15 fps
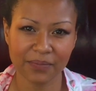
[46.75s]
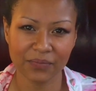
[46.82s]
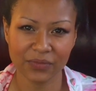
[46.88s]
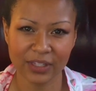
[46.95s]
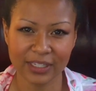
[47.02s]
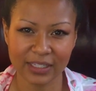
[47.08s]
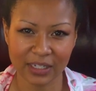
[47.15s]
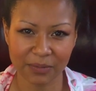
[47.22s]

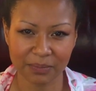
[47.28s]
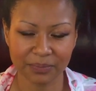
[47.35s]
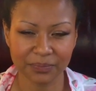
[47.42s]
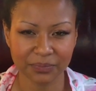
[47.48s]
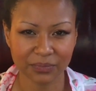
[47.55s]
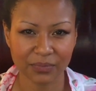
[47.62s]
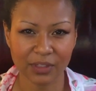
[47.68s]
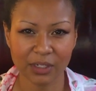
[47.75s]
Listen,
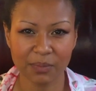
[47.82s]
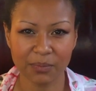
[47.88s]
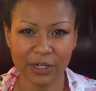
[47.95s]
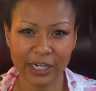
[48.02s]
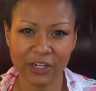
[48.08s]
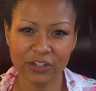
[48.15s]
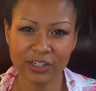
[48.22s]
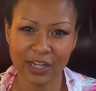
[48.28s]

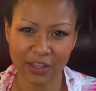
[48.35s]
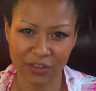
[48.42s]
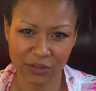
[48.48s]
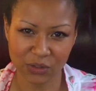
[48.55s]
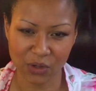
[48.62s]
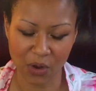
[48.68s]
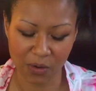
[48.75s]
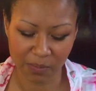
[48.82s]
bring your
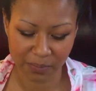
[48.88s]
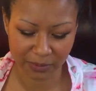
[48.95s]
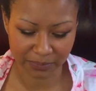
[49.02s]
stethoscope.